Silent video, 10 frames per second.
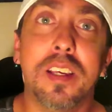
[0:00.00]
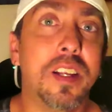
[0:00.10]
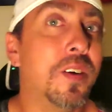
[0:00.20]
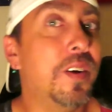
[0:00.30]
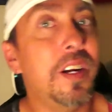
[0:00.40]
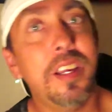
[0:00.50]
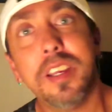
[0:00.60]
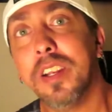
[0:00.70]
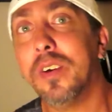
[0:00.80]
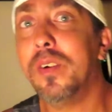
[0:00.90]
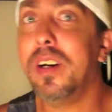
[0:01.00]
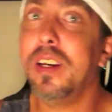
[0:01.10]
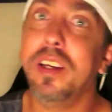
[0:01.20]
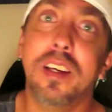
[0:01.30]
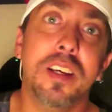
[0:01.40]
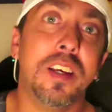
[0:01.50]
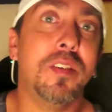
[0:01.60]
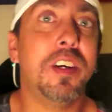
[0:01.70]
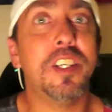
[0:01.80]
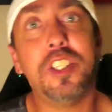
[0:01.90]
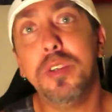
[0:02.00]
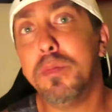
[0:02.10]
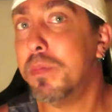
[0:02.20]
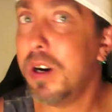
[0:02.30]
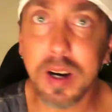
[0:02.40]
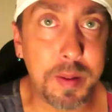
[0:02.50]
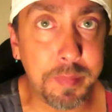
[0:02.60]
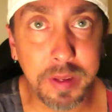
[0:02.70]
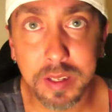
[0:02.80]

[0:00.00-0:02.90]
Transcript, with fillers: You know why? You know why? You know Because you mom.